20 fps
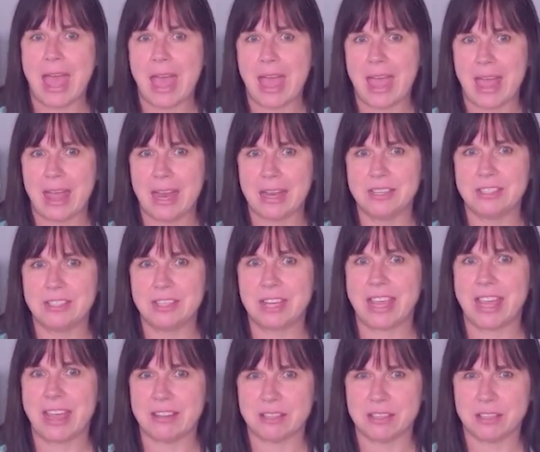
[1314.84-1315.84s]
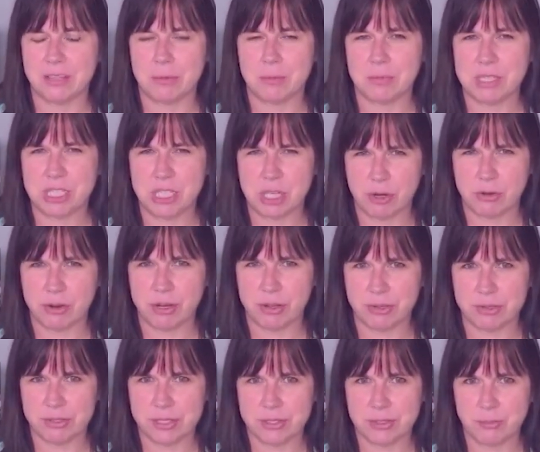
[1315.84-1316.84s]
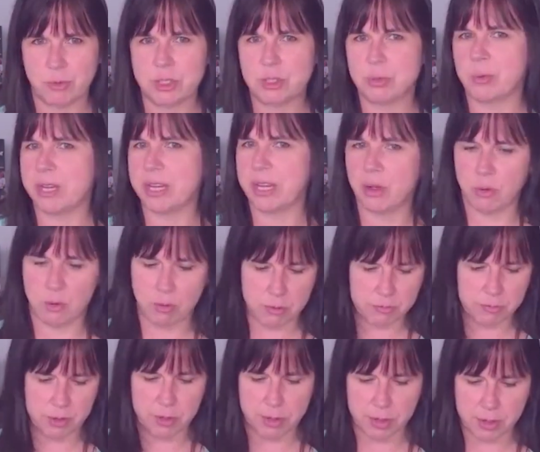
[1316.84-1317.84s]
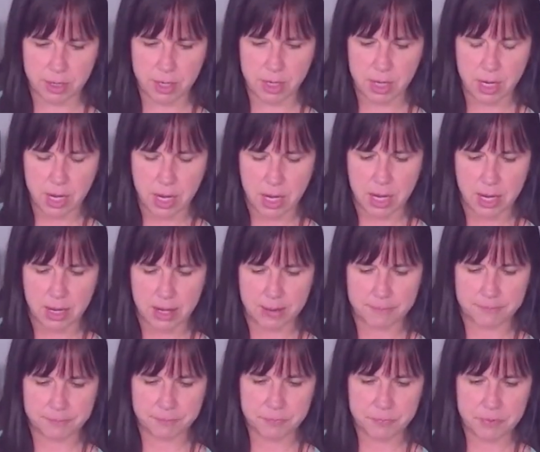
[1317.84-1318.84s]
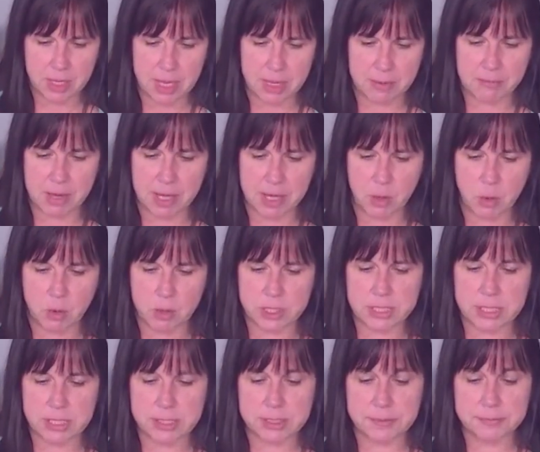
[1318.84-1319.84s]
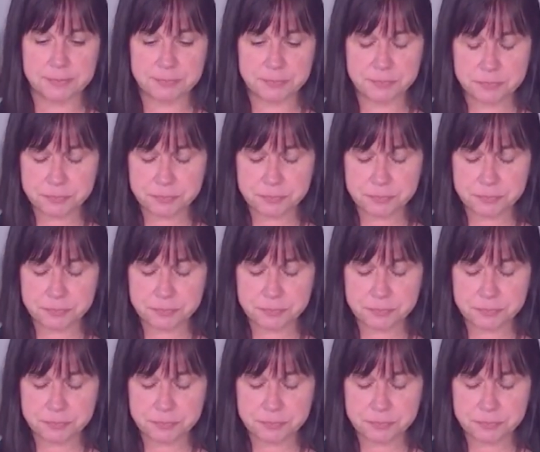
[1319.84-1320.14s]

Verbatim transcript: and to get to the materials which we go over um, in my courses.